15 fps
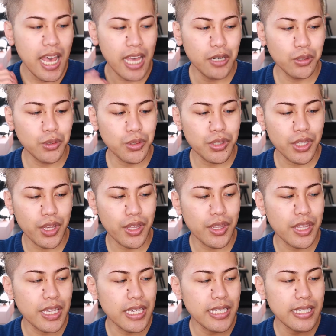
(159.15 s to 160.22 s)
And also
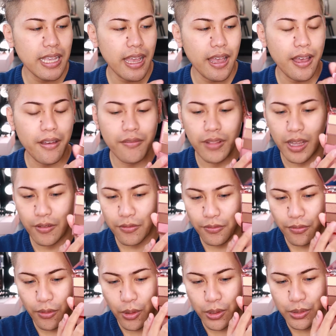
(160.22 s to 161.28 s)
these have like
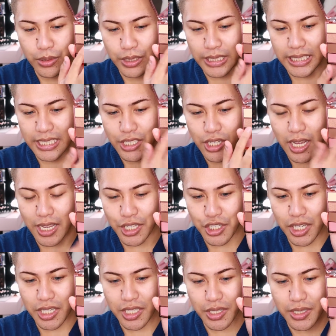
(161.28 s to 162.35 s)
foiled glitter
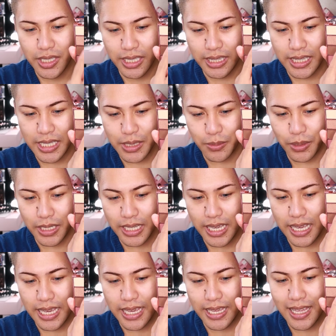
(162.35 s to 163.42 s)
eyeshadows, like this one
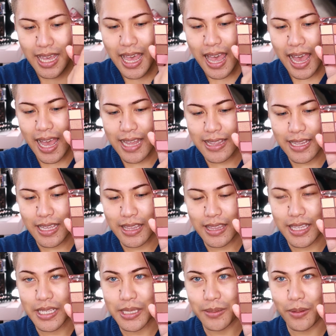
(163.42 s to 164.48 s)
here, and then
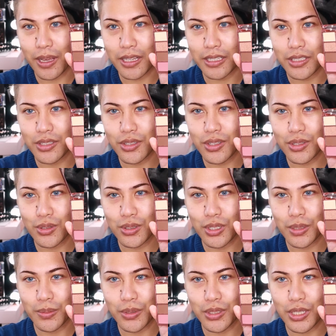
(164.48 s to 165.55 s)
this one is
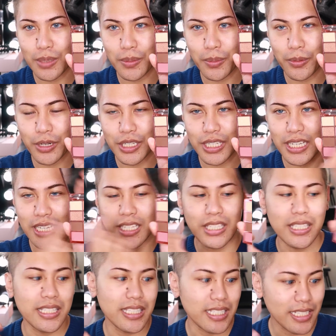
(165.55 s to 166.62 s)
super, super pretty.
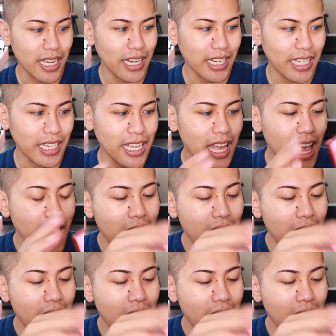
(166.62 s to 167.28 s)
Stunning.